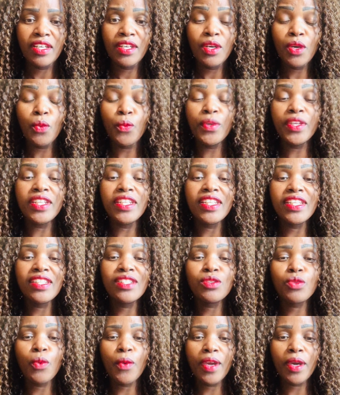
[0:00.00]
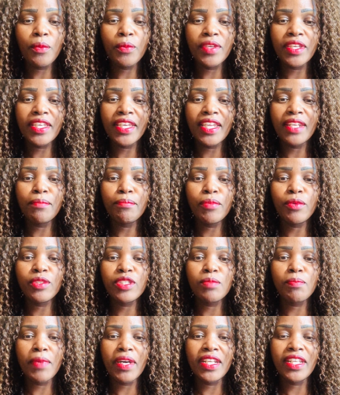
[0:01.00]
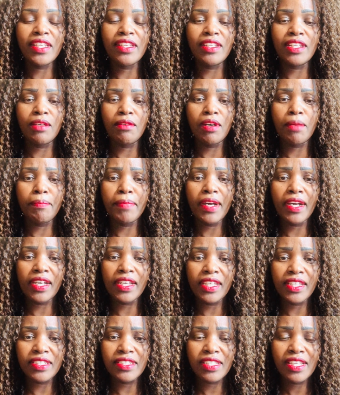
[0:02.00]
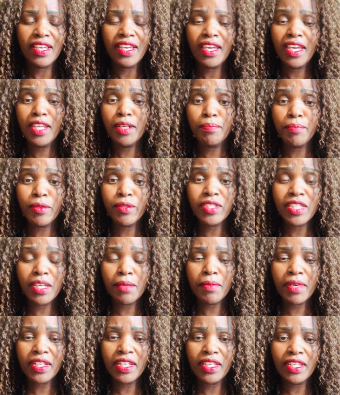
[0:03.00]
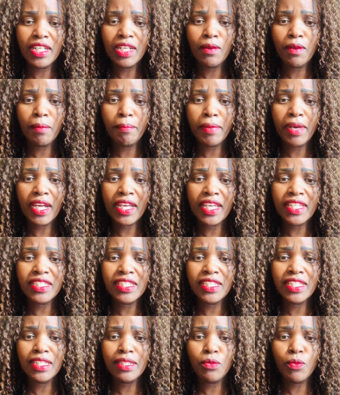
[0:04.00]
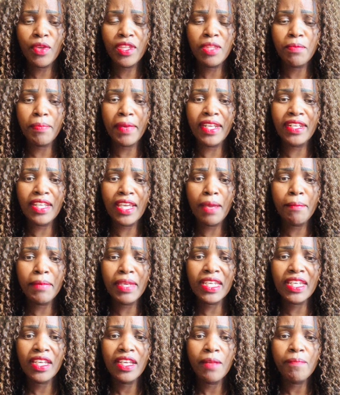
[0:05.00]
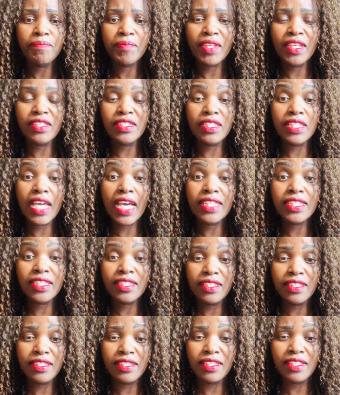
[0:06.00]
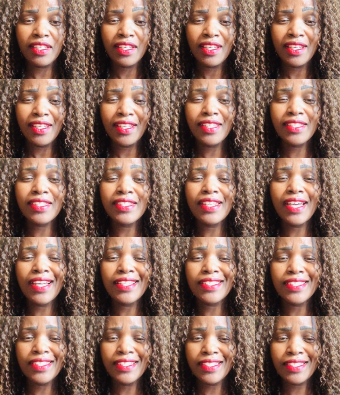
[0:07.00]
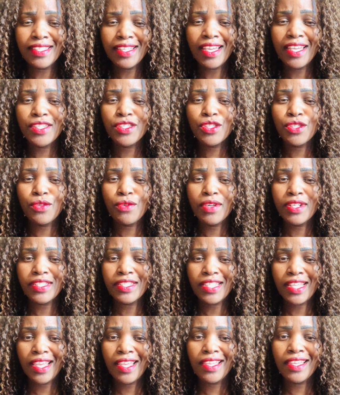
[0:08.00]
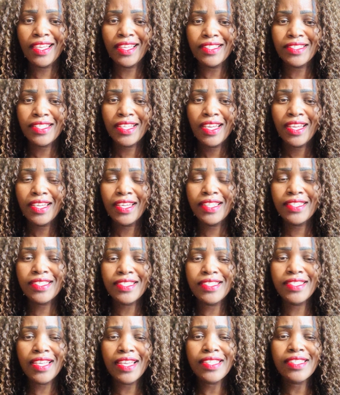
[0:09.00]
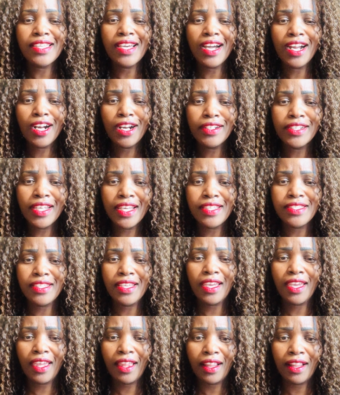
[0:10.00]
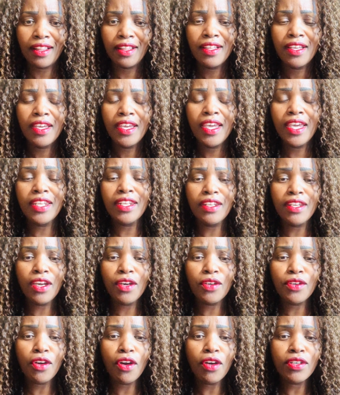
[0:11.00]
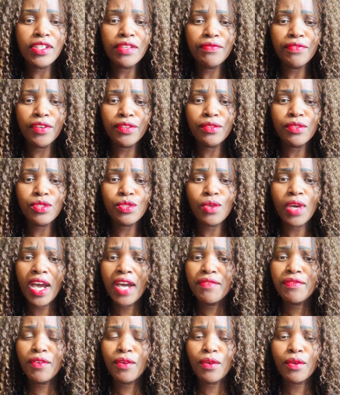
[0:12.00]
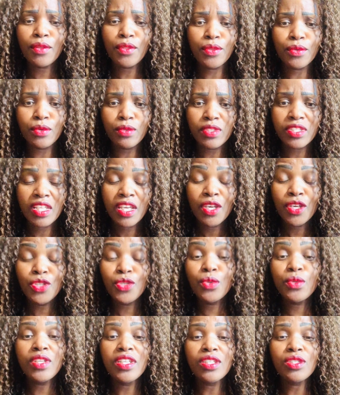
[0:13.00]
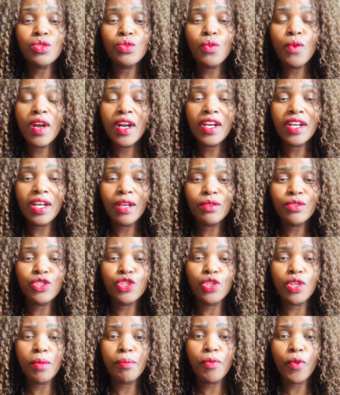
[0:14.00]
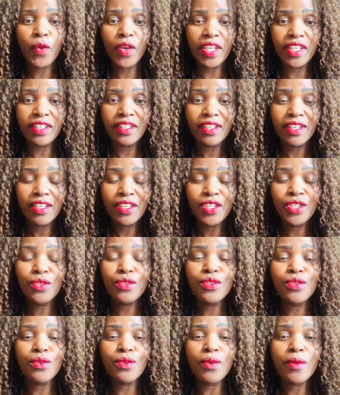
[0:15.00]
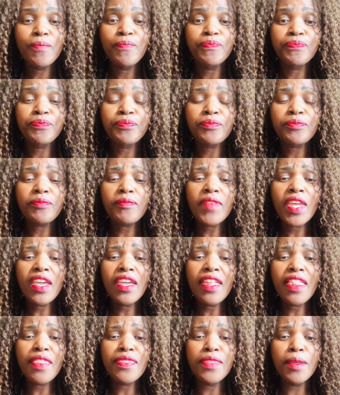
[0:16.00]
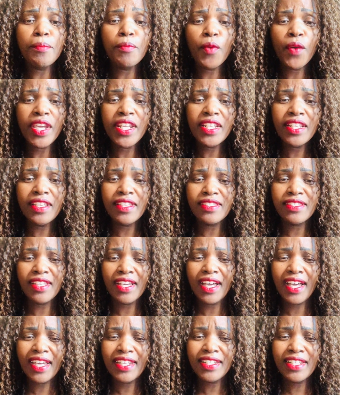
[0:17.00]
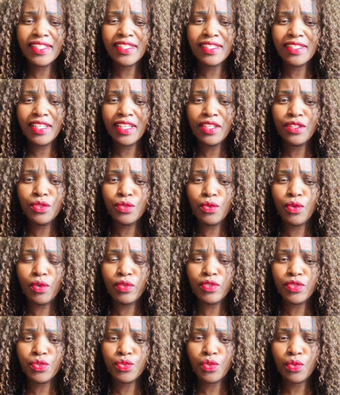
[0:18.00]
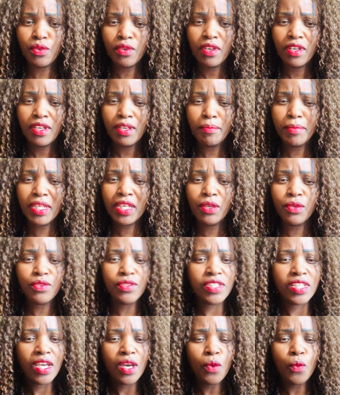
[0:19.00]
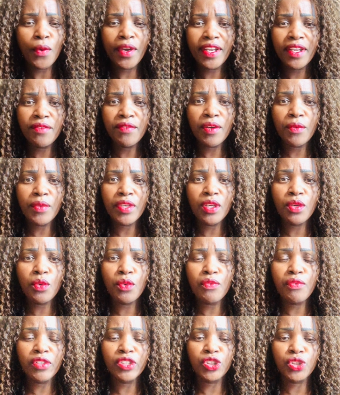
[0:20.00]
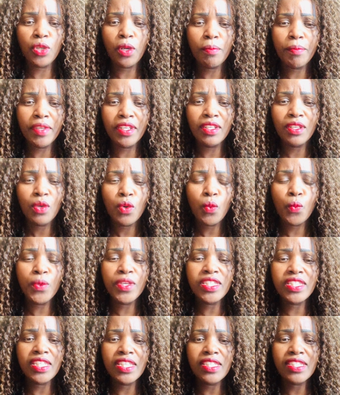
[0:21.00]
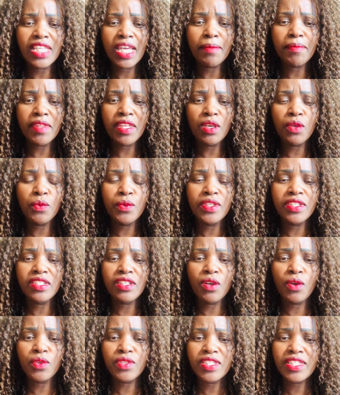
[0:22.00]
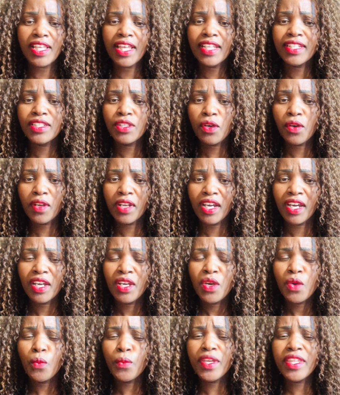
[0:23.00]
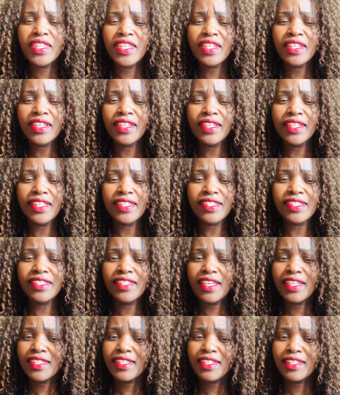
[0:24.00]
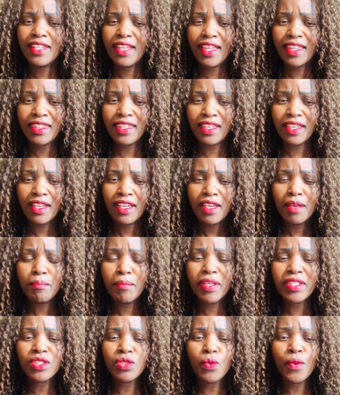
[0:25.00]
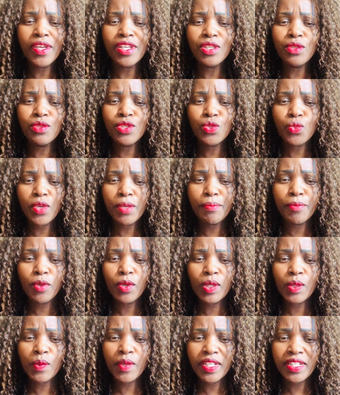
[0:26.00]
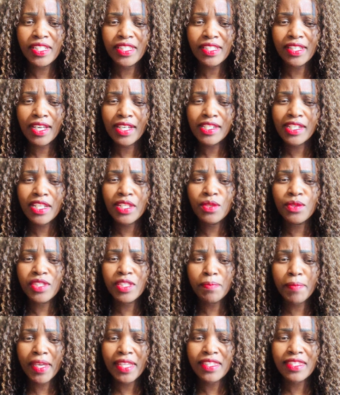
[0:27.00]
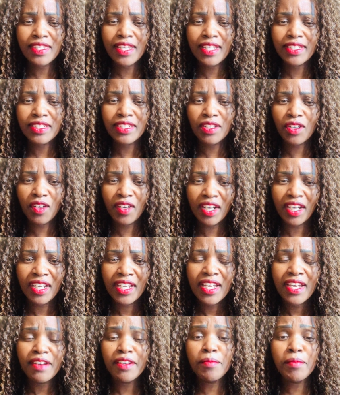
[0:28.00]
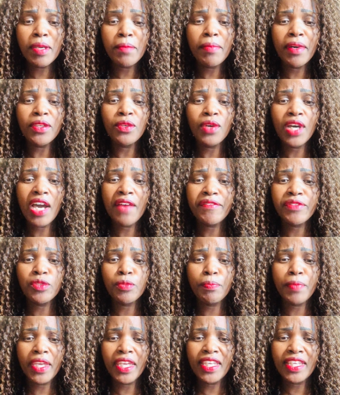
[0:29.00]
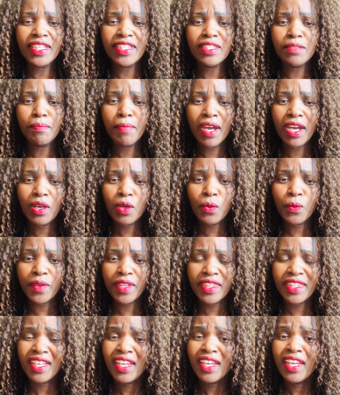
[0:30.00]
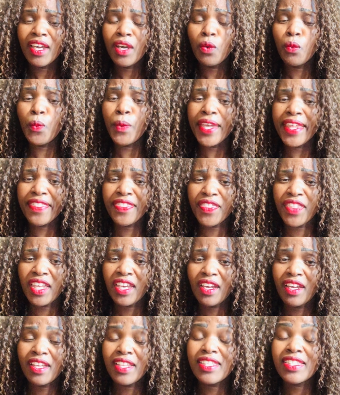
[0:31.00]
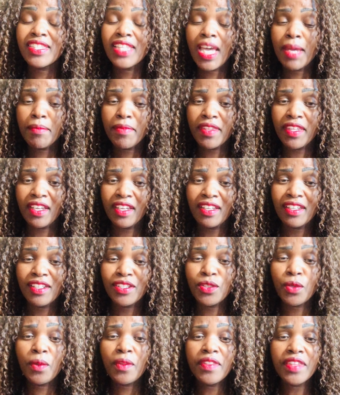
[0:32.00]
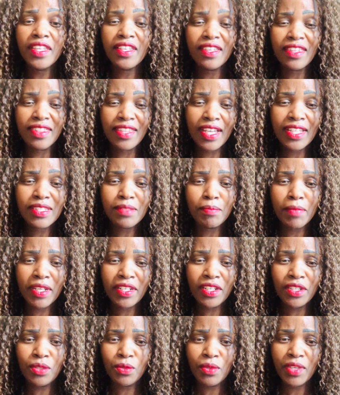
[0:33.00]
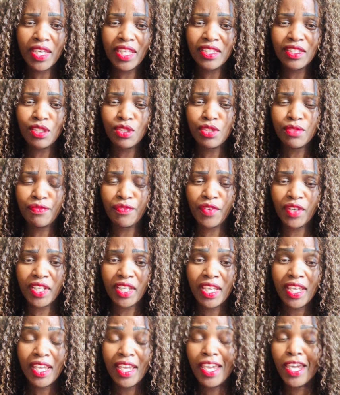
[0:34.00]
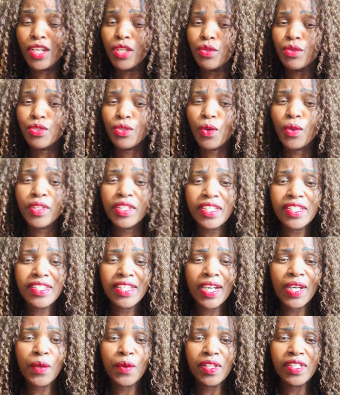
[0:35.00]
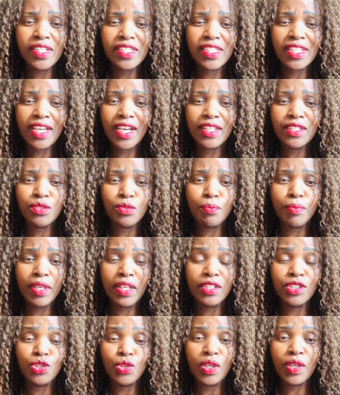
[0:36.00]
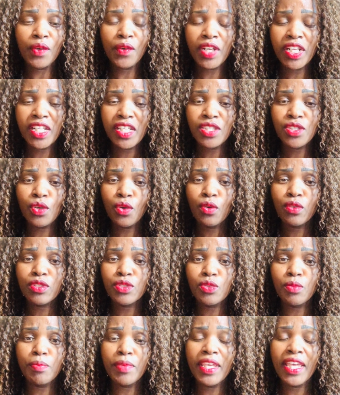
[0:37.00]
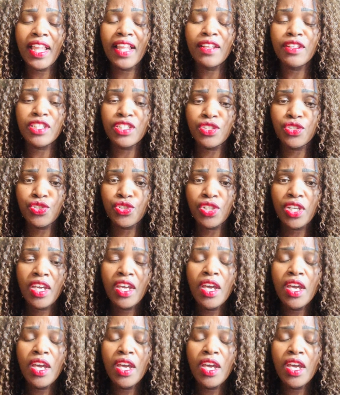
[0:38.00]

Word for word: We need where we can put money in our pocket. And putting money in our pocket in with pandemic, it's not easy. It's not easy as you are saying it. It's just hard as hell. And in order for you to have all those, you need to work out your brain. You know, the brain is the hardest thing to control because whenever we go for shopping, we see something which costs a dollar. We think it's just nothing. But when you swipe your credit card and you spend that dollar, remember you have to pay it back with with something. Don't think that money you get is free. And you don't need a credit card to build your credit or to be a rich.